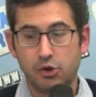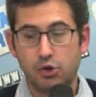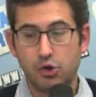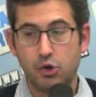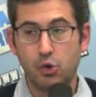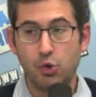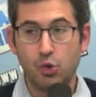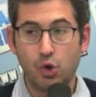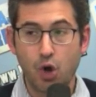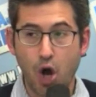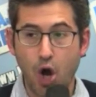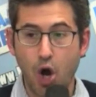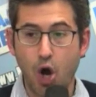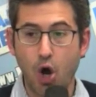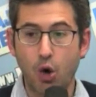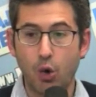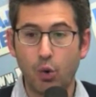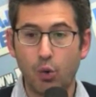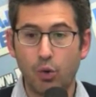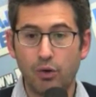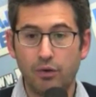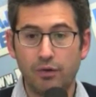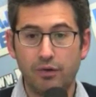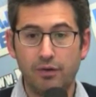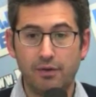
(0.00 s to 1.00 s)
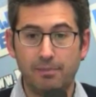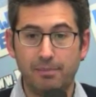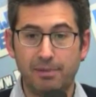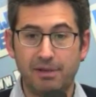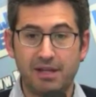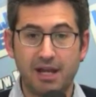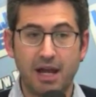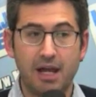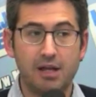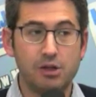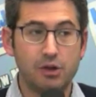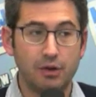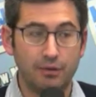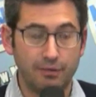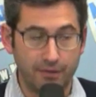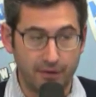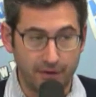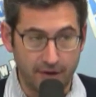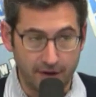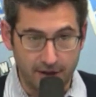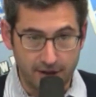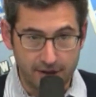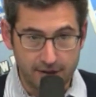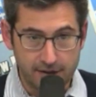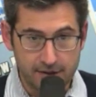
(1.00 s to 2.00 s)
to know the potential for
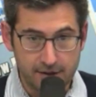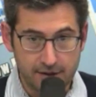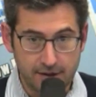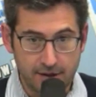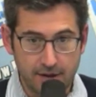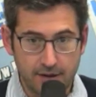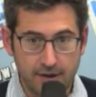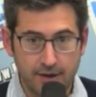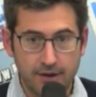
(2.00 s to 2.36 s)
this.